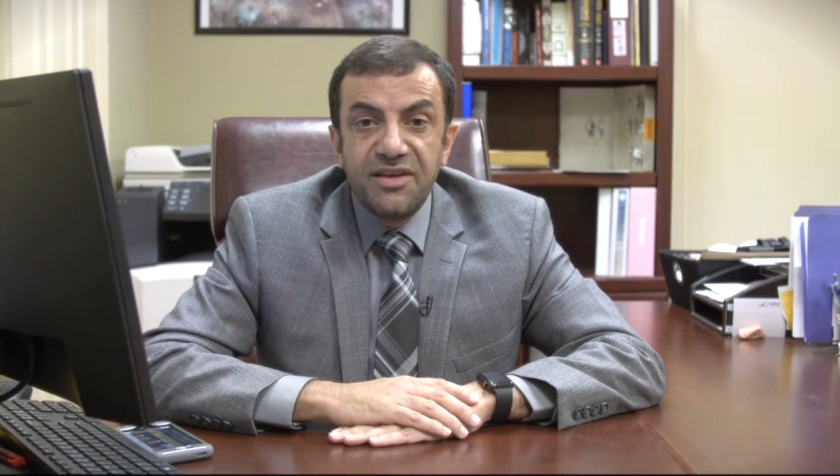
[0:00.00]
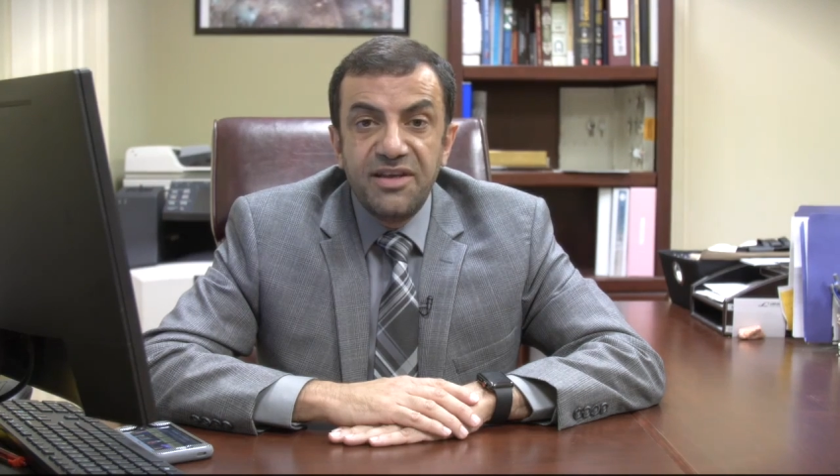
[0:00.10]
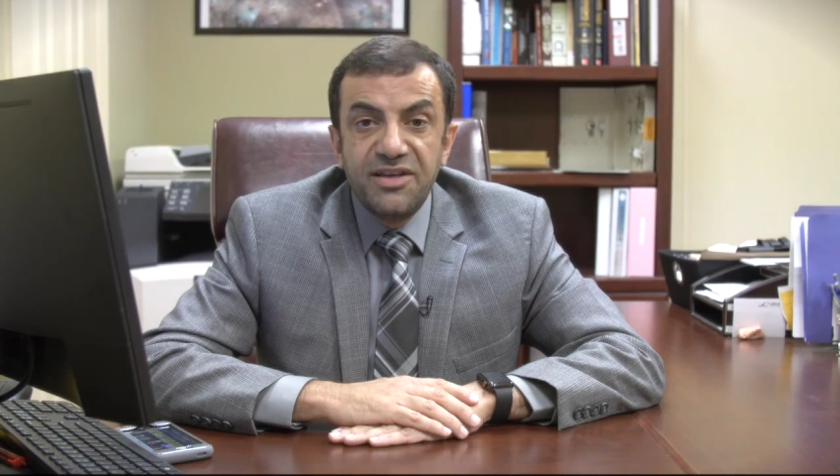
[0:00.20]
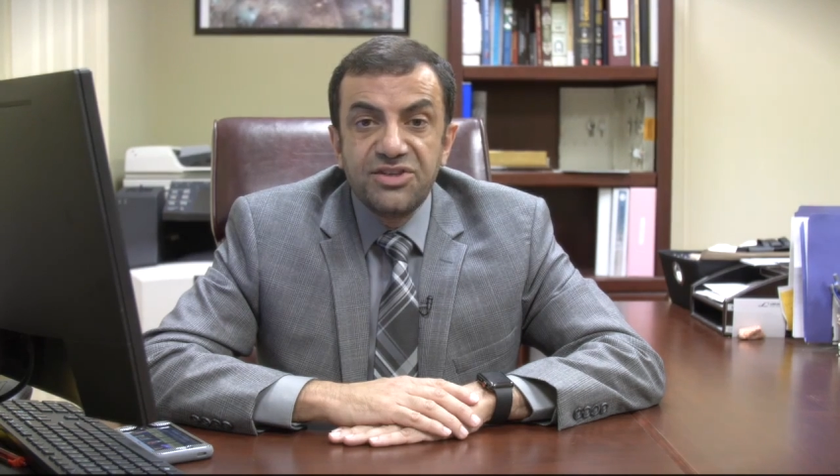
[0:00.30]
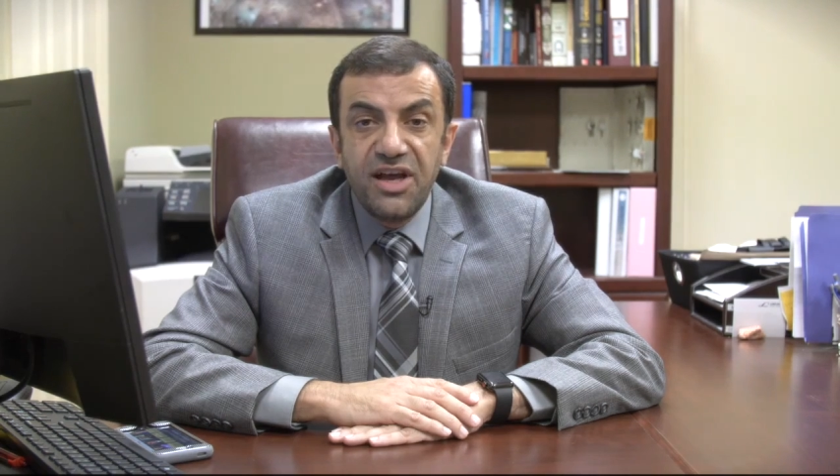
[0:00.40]

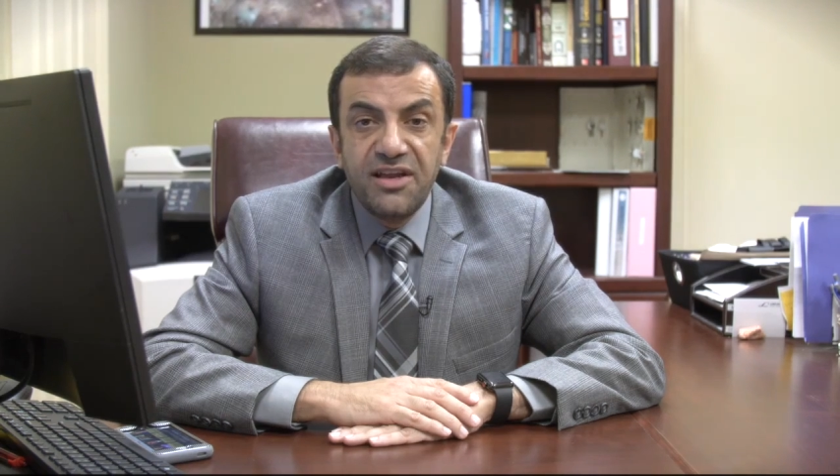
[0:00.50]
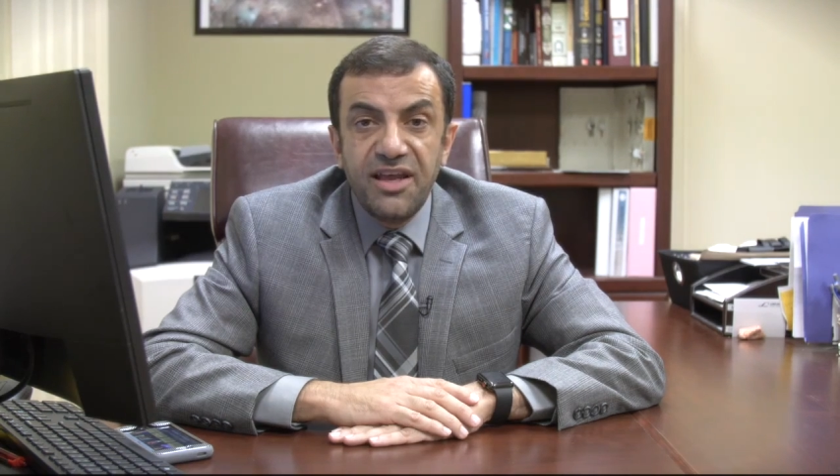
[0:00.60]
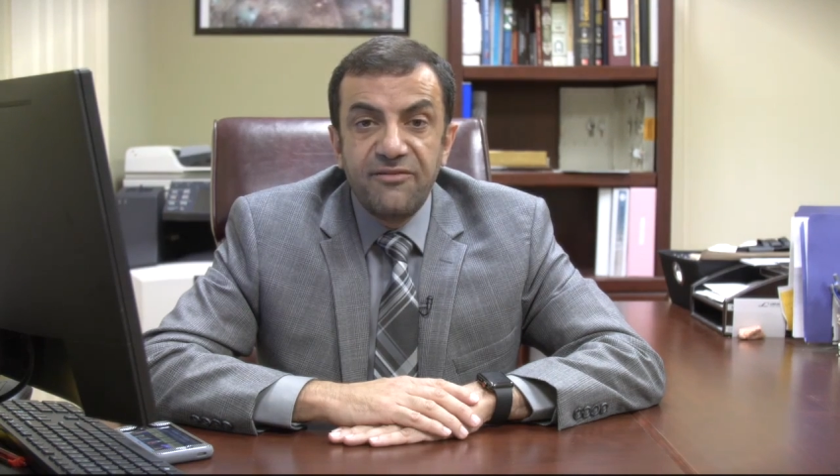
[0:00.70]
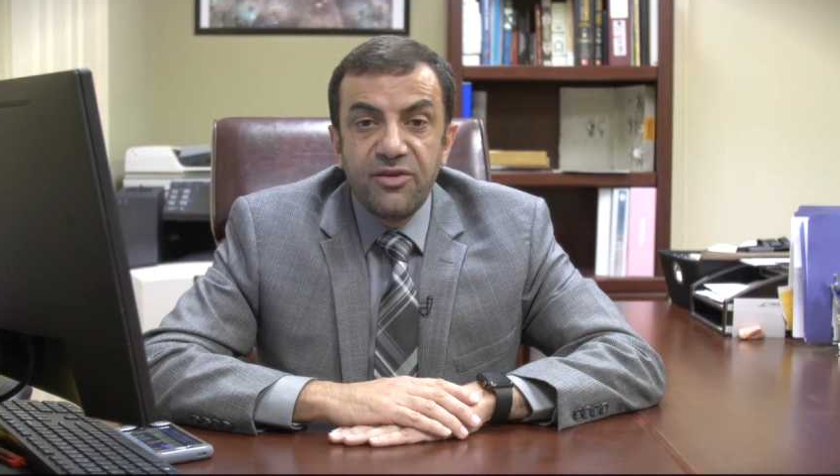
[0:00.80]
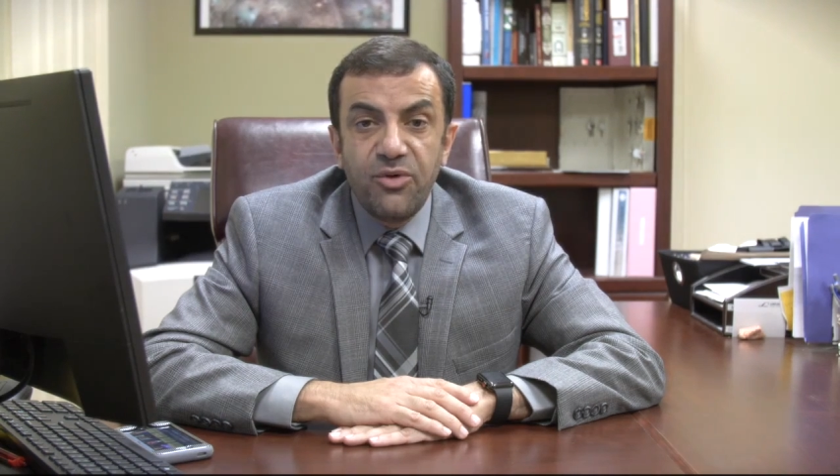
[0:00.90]
each and
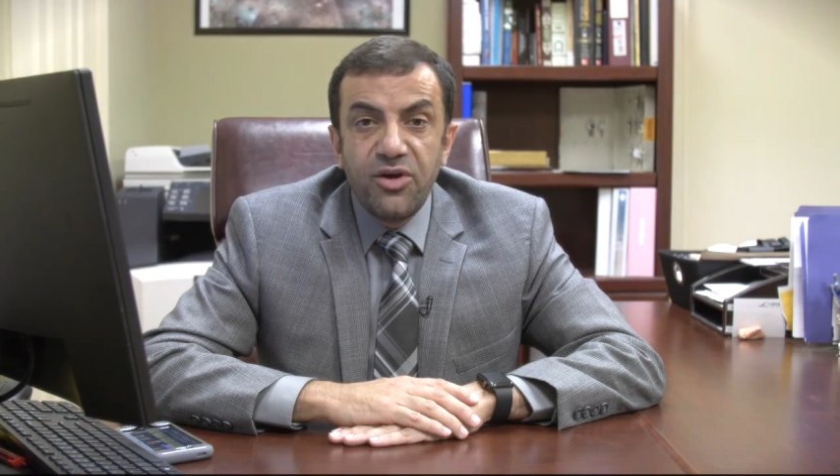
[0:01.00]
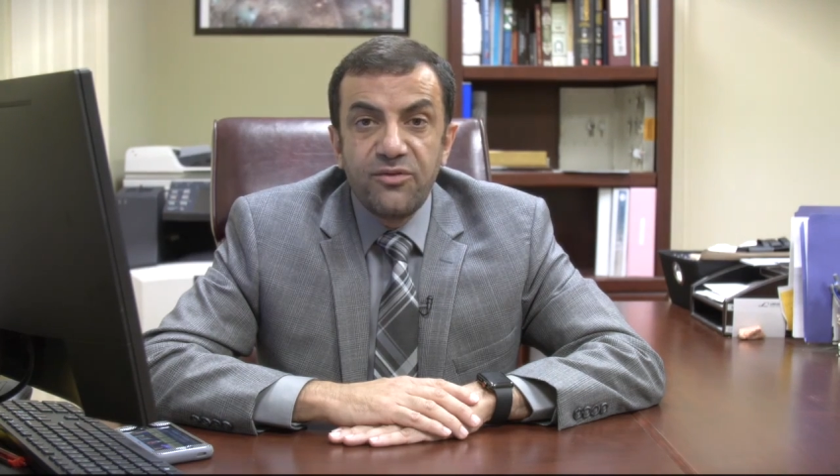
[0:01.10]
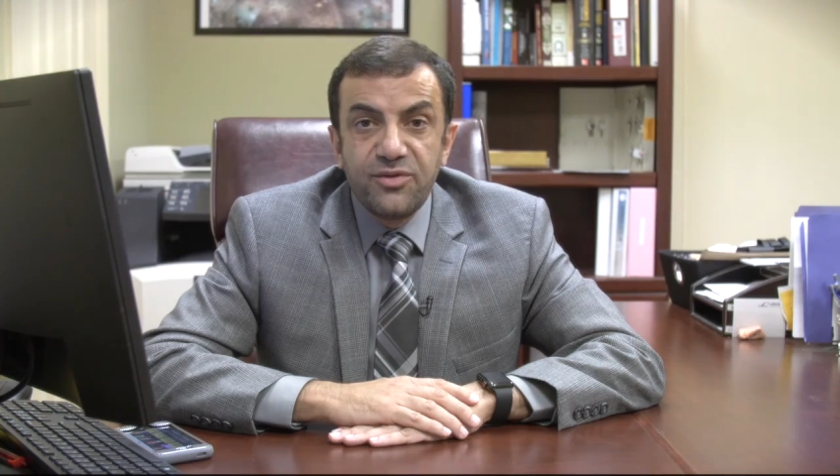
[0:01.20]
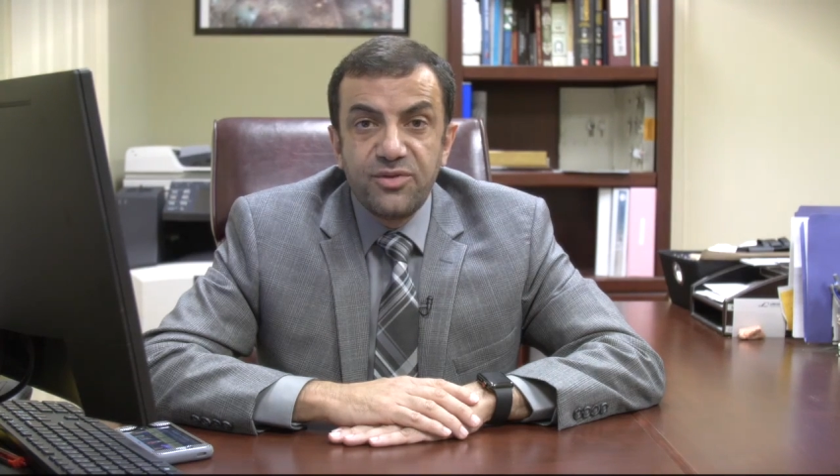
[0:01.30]
every one of